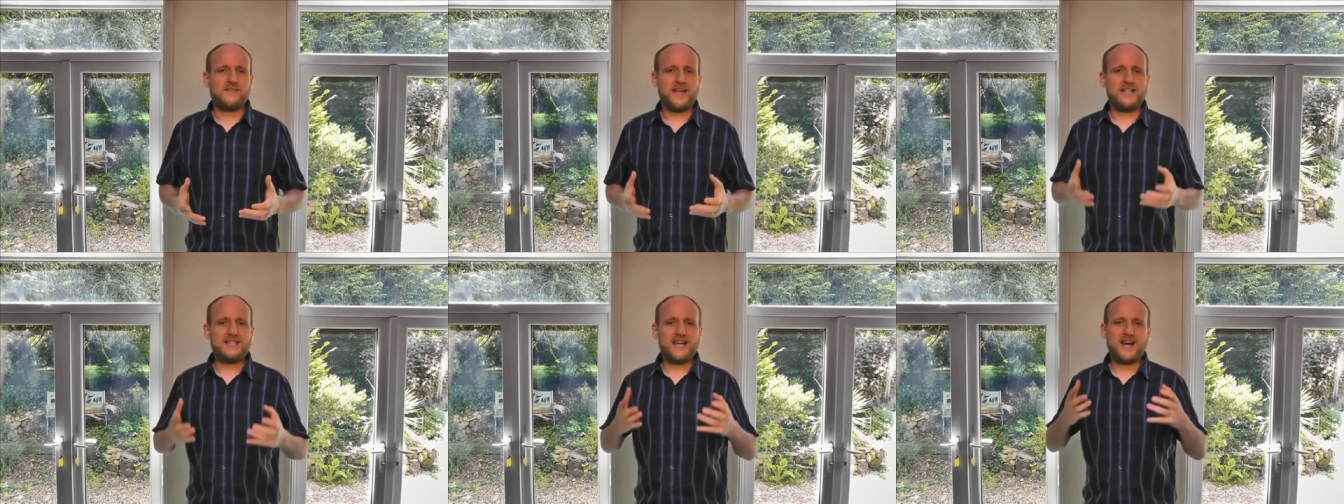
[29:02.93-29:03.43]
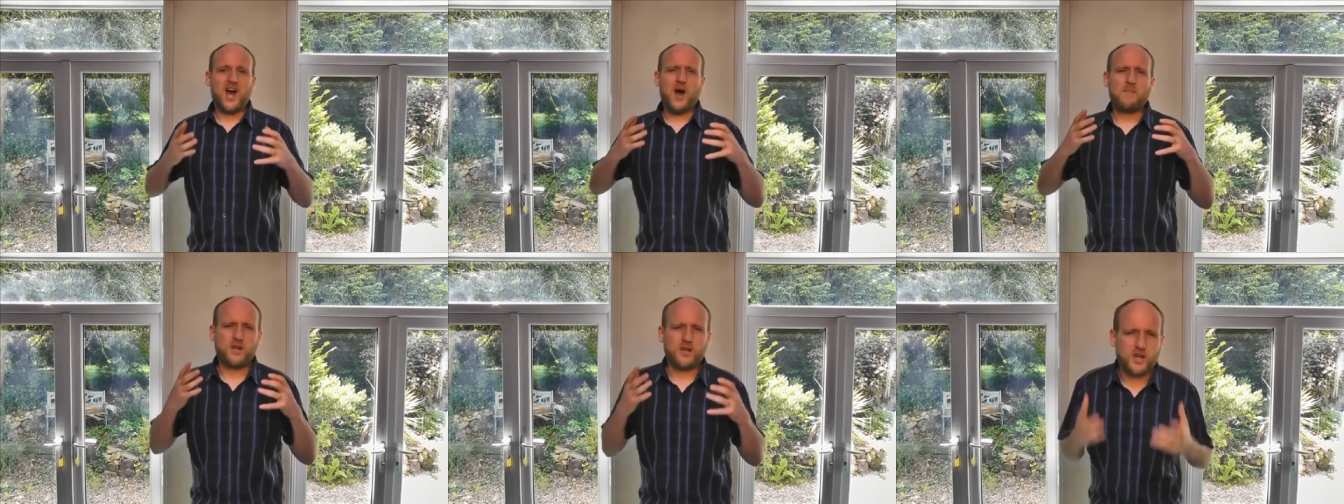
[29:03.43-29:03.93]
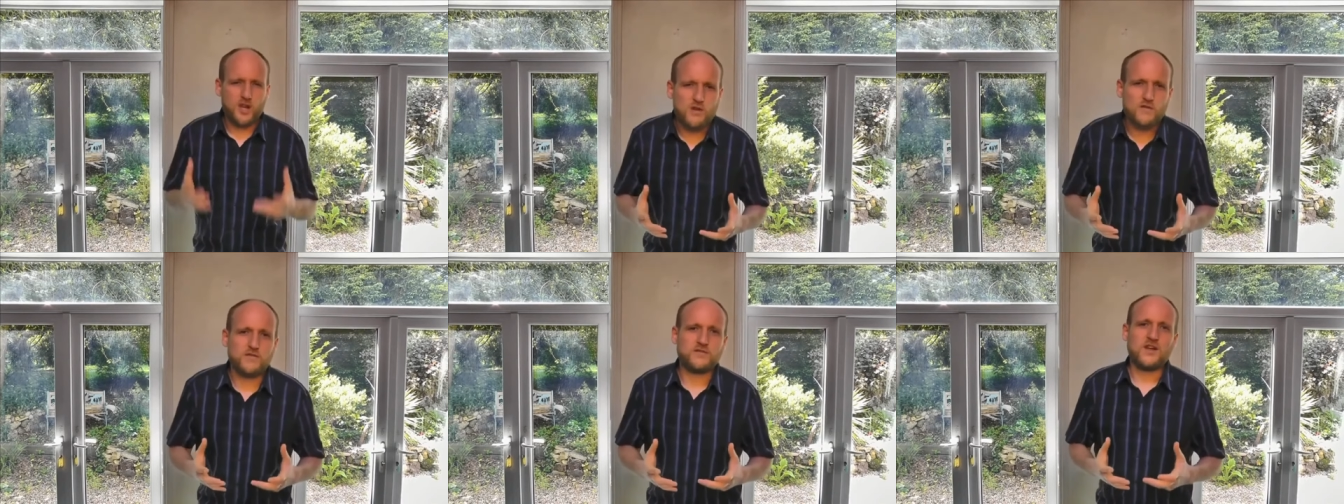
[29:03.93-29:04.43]
They said, "Our
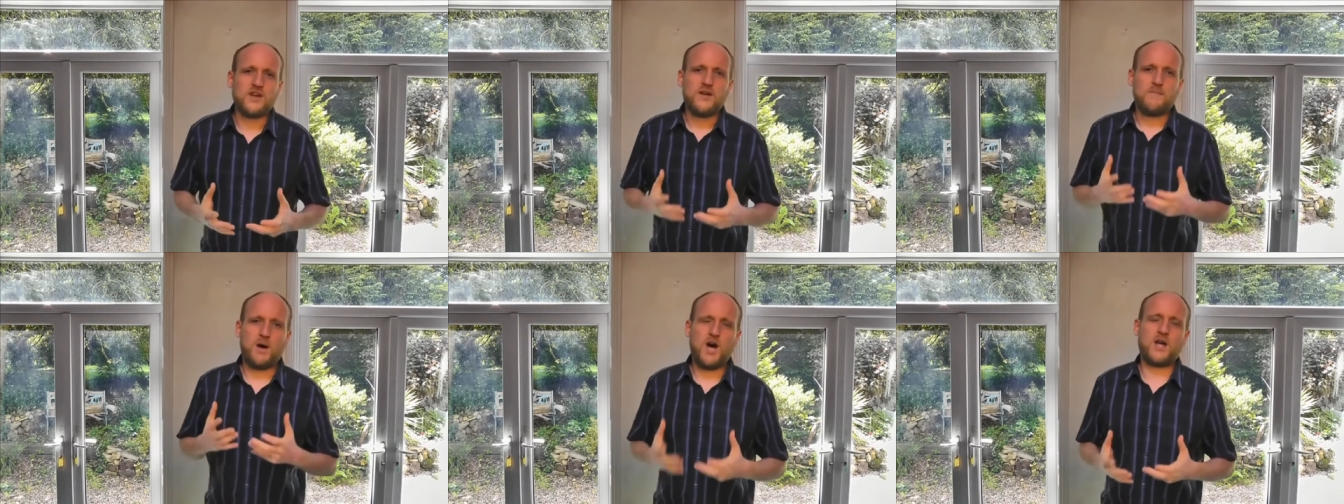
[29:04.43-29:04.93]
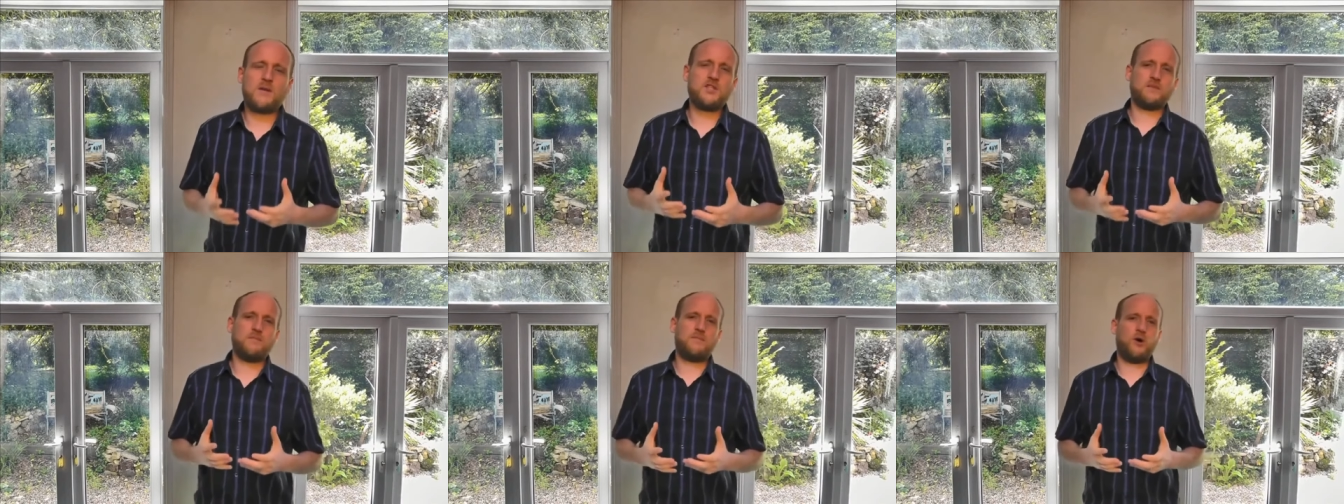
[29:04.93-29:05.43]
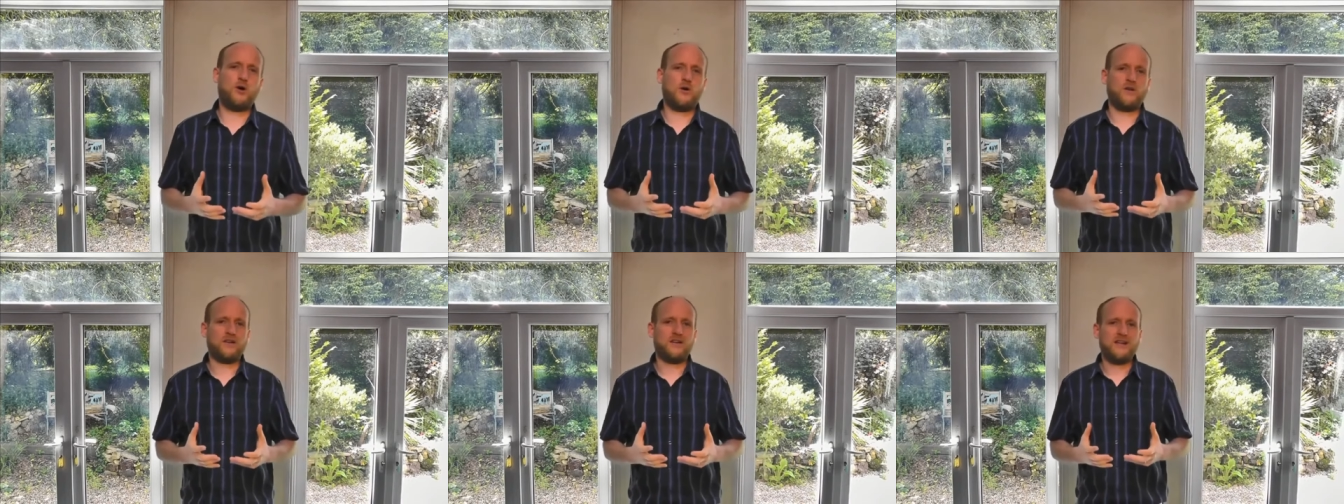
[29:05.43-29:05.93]
beloved Barnabas and
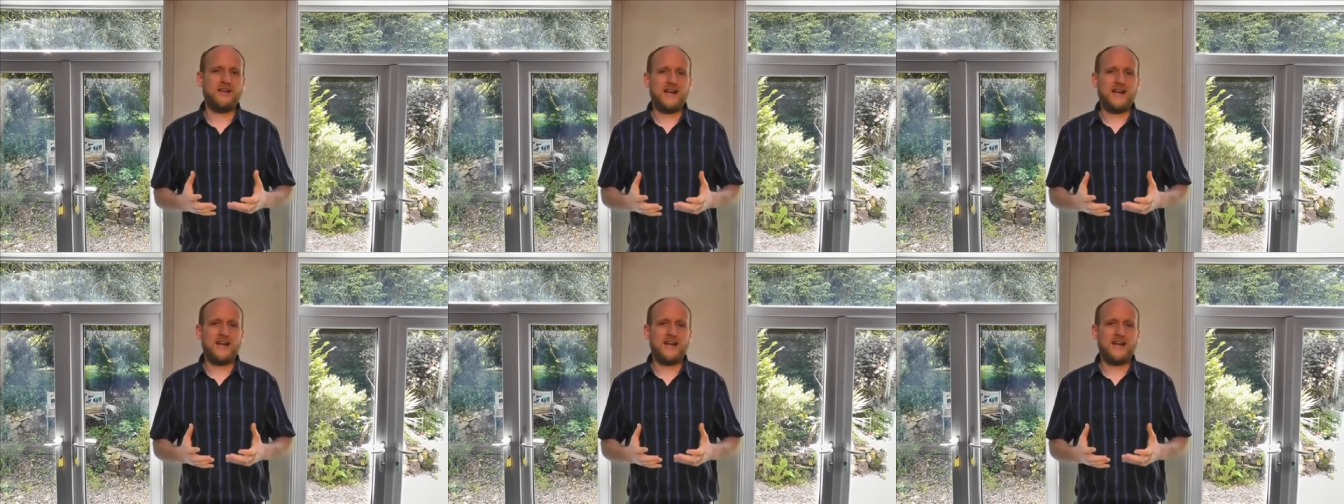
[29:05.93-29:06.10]
Paul."